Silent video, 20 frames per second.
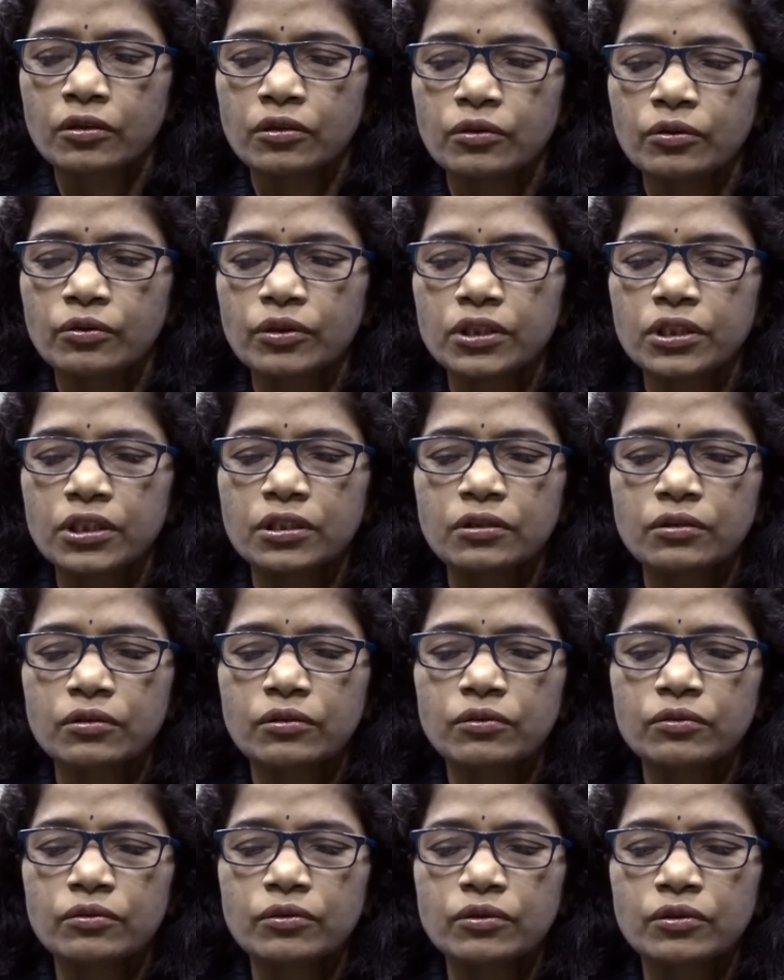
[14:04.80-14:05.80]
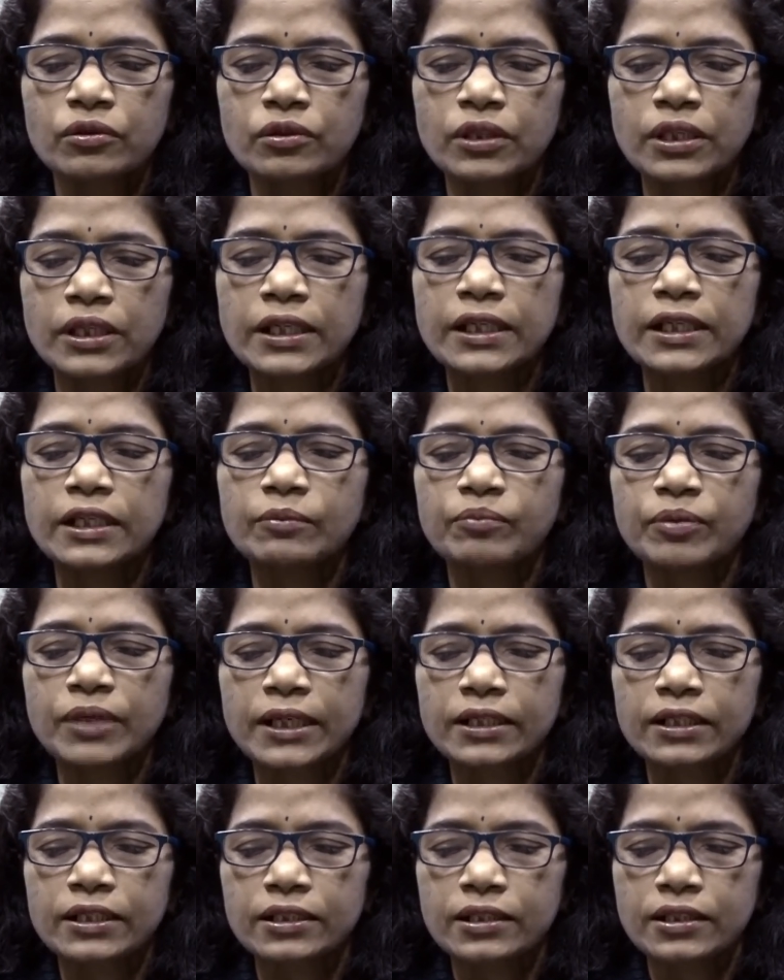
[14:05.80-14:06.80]
which includes healing
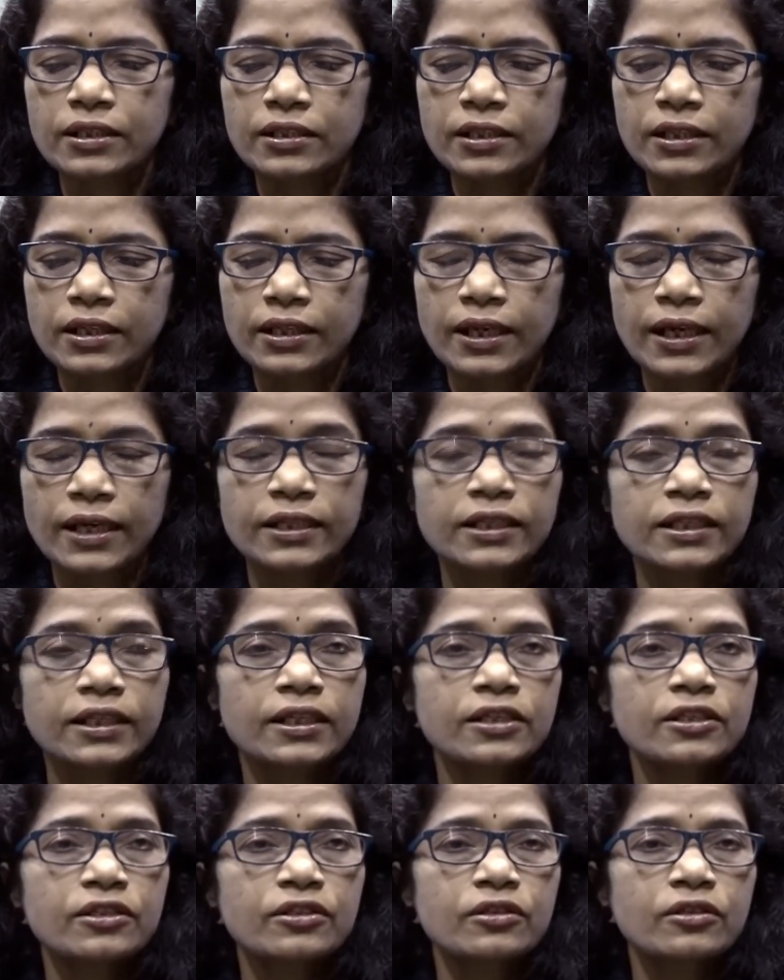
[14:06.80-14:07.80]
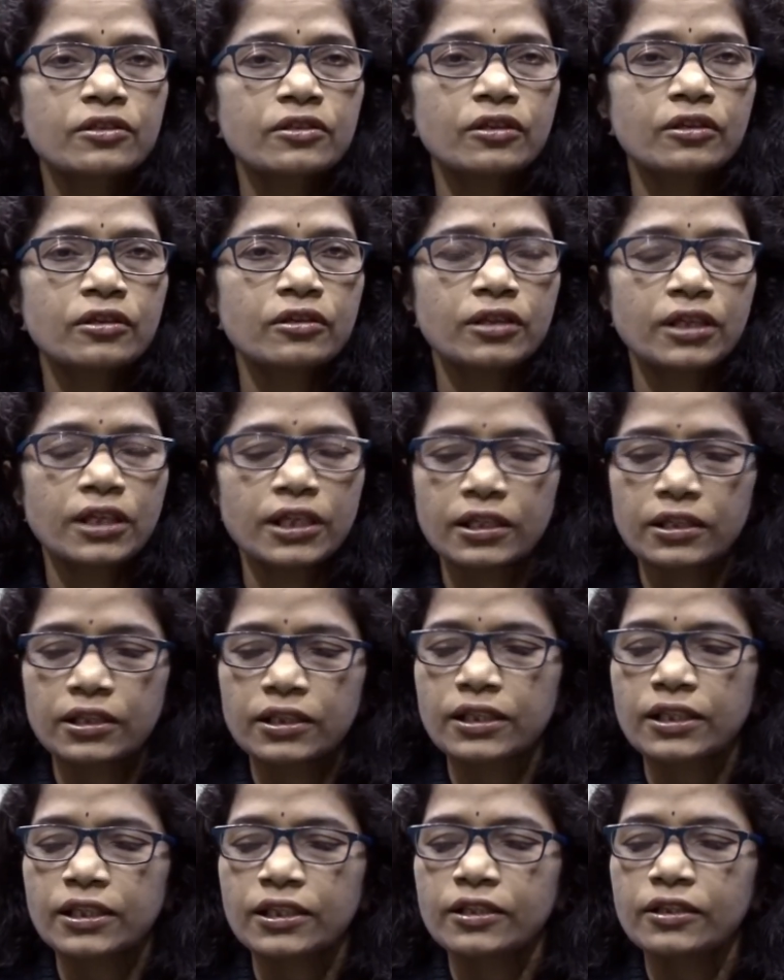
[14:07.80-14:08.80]
practices and ideas on
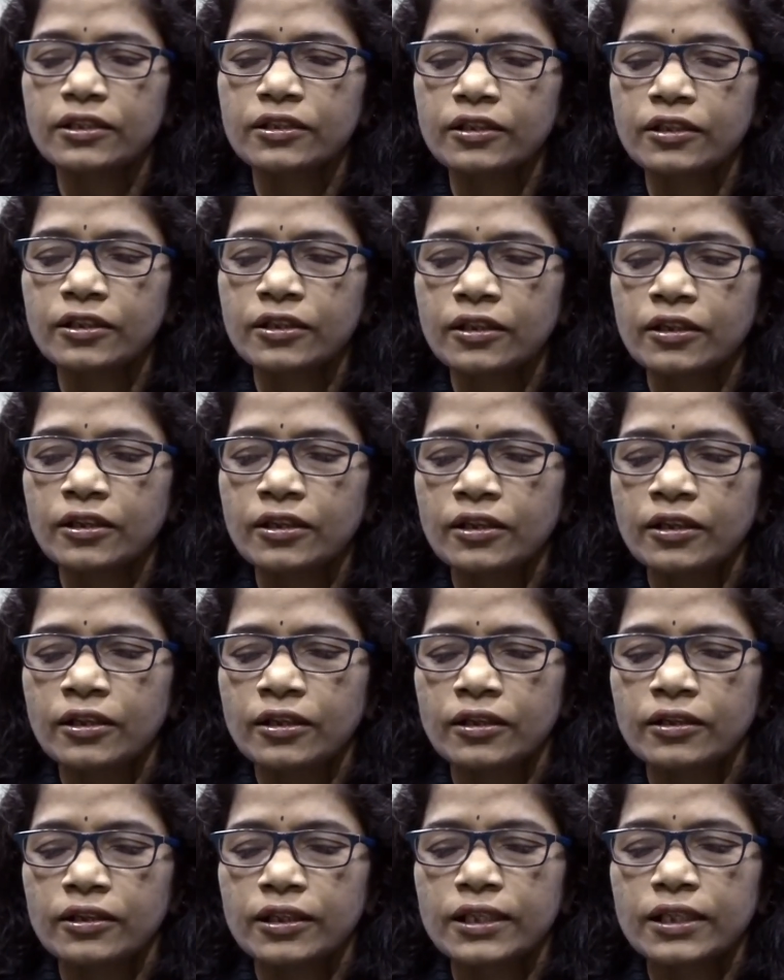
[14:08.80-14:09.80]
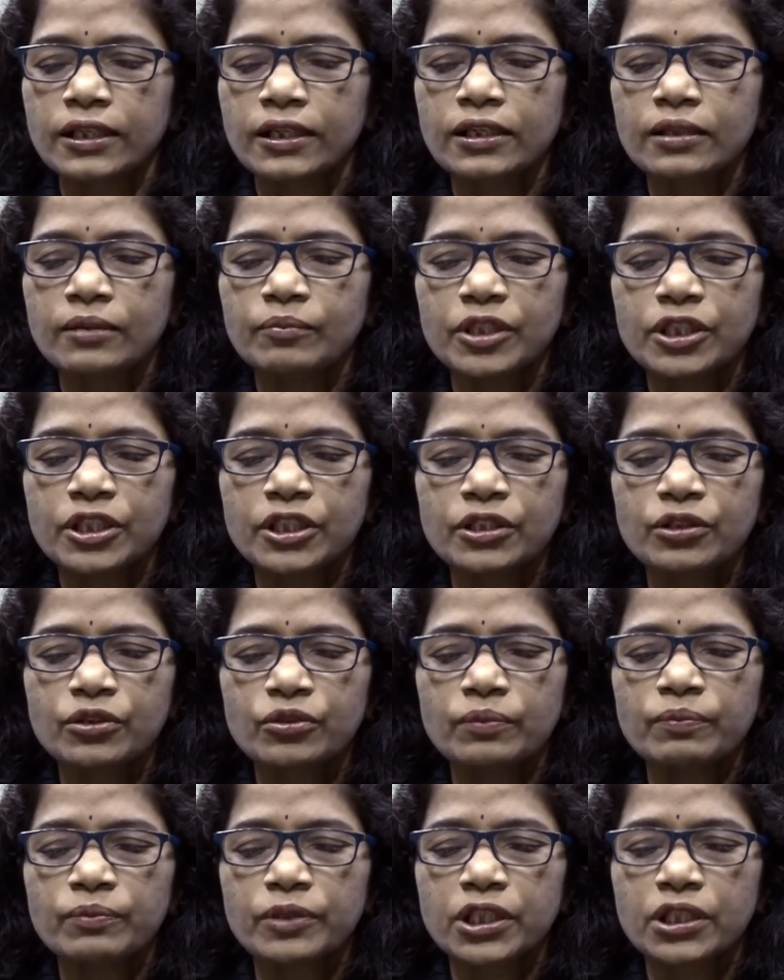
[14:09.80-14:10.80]
healthcare that are limited
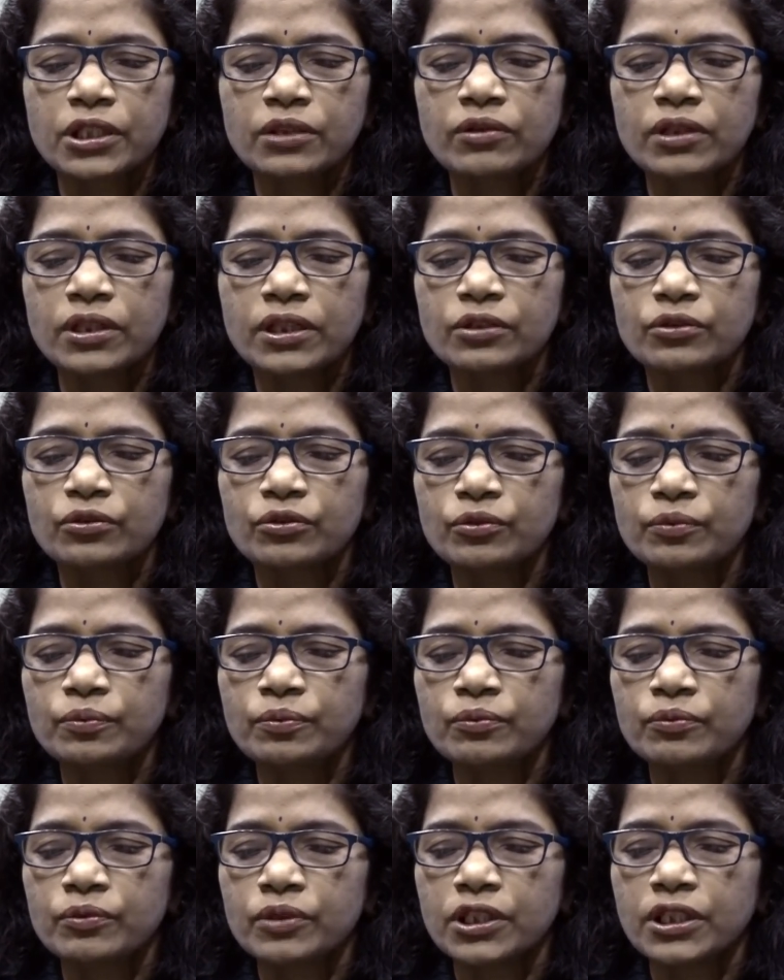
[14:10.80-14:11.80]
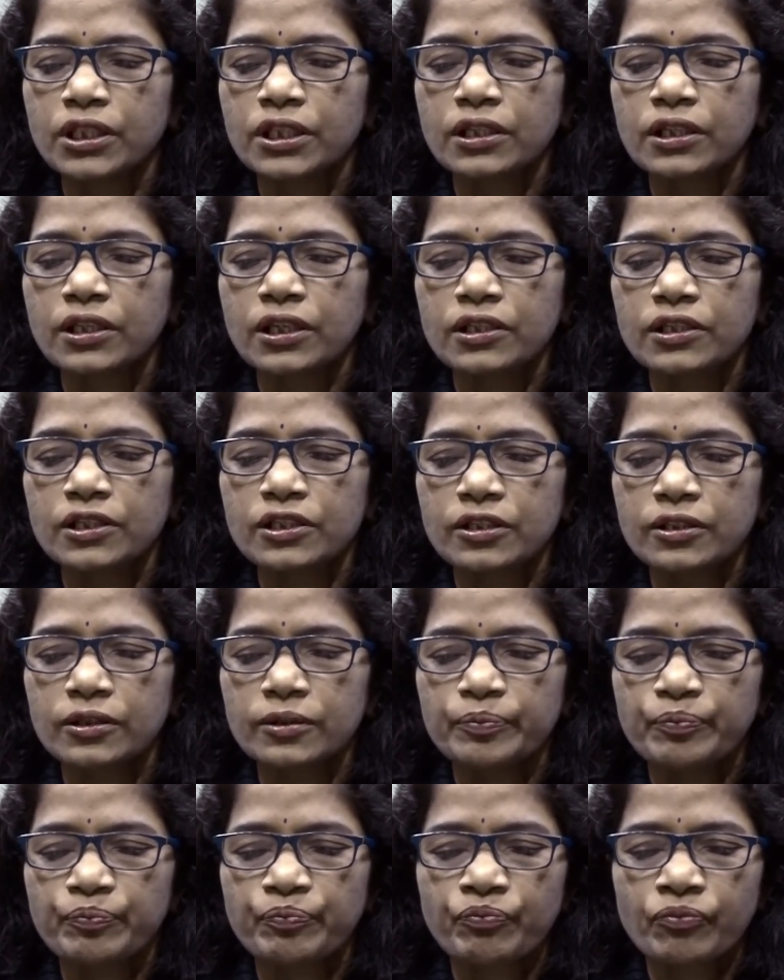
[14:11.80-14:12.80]
to a particular group in a culture
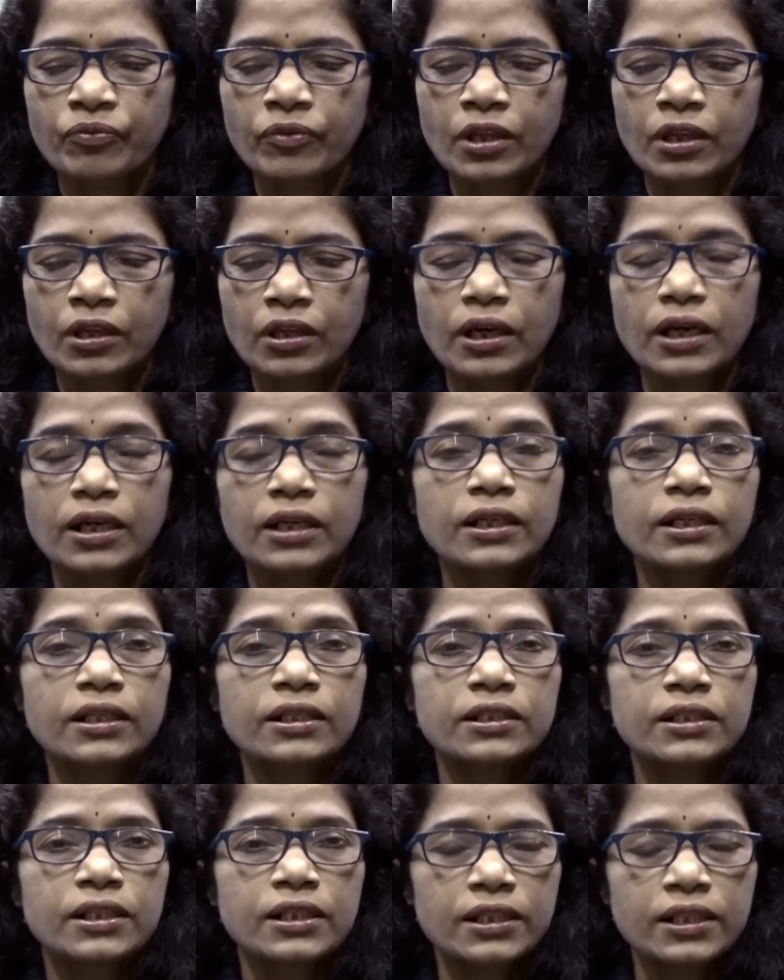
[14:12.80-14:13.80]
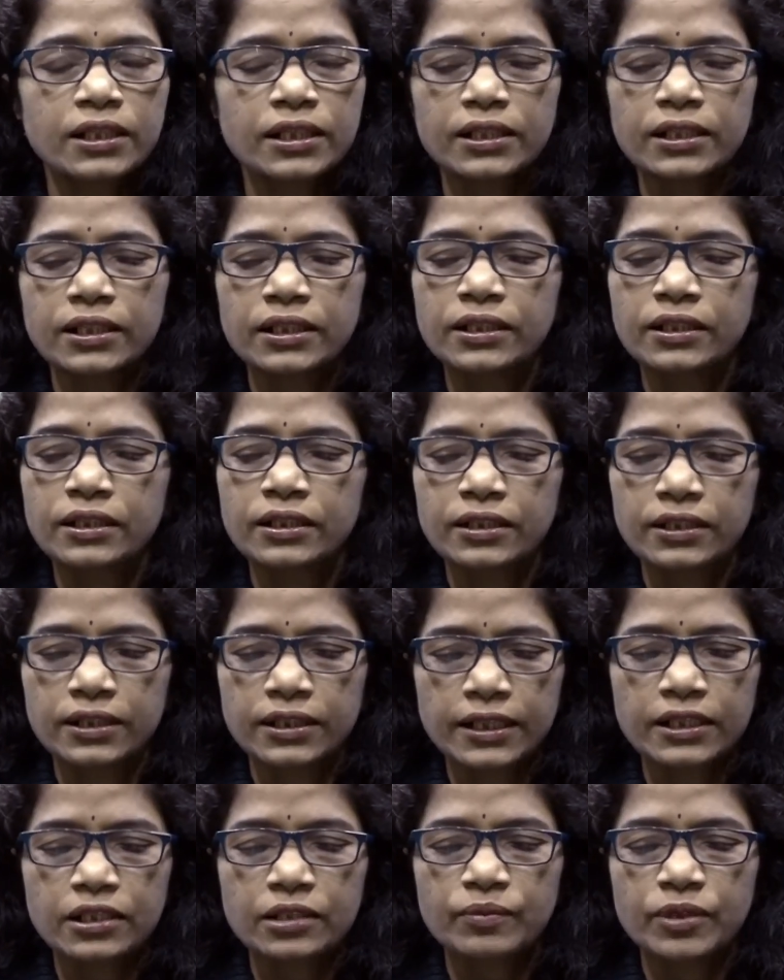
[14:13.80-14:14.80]
and are generally
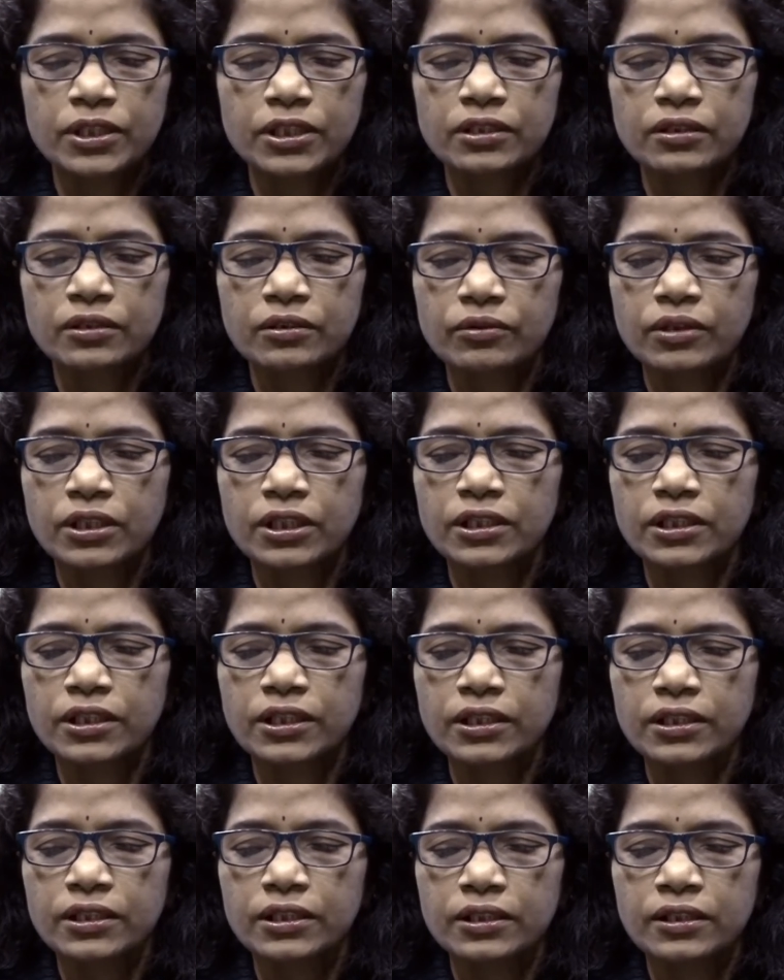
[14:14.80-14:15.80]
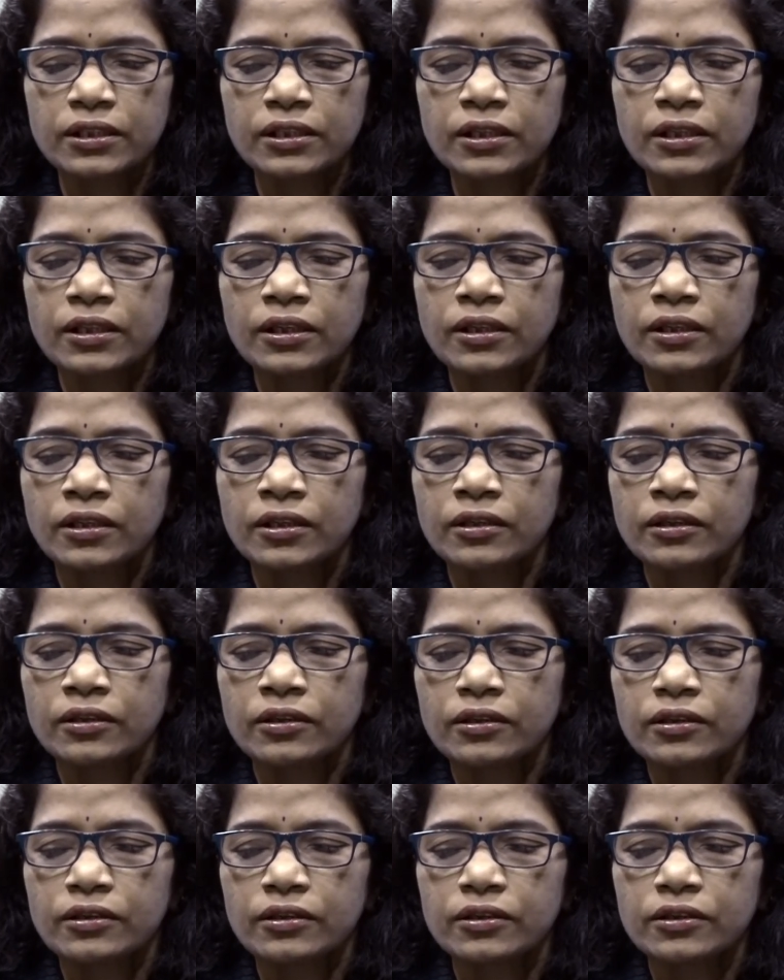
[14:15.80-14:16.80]
transmitted orally.
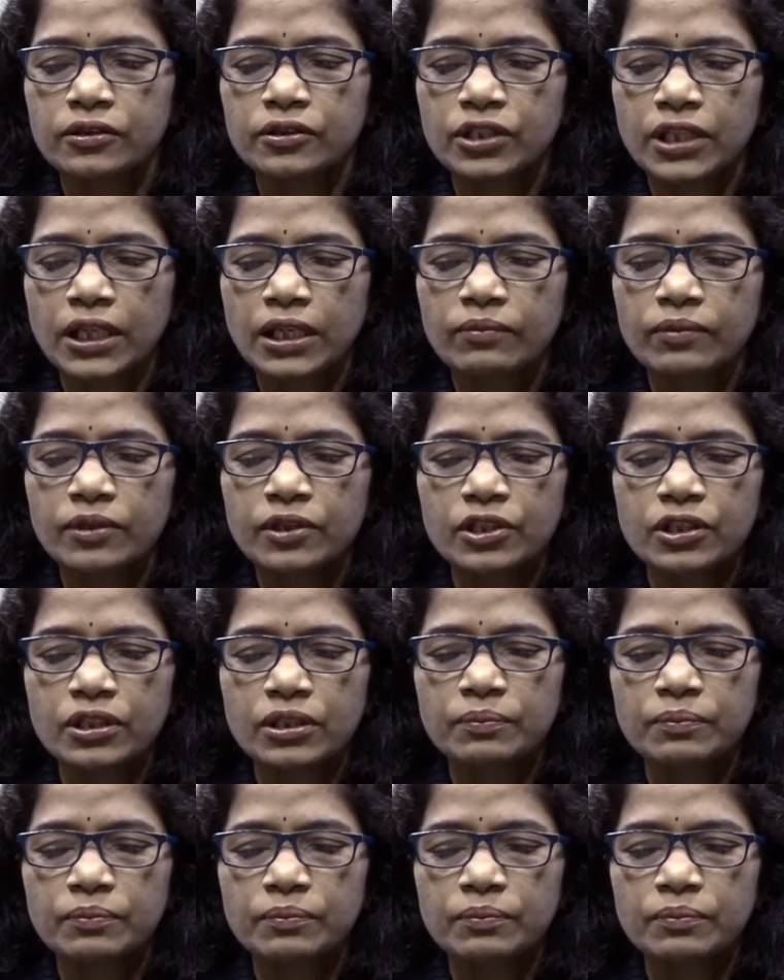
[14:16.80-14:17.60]
The tribals